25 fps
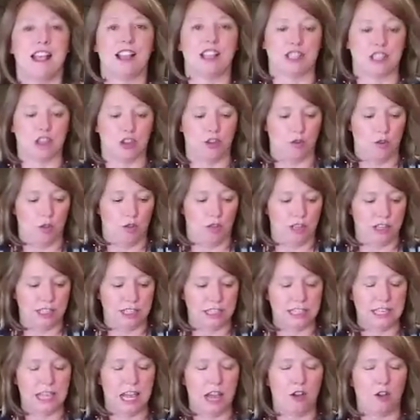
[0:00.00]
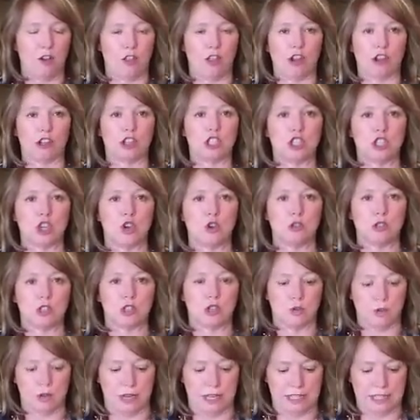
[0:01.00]
So this is how they're
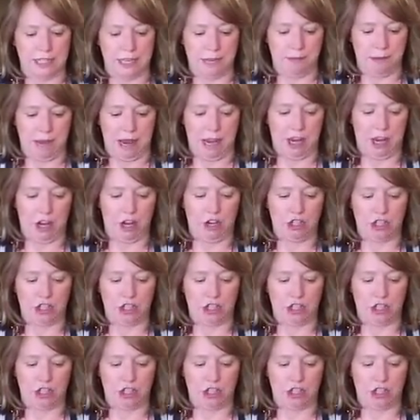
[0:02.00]
so easy to make.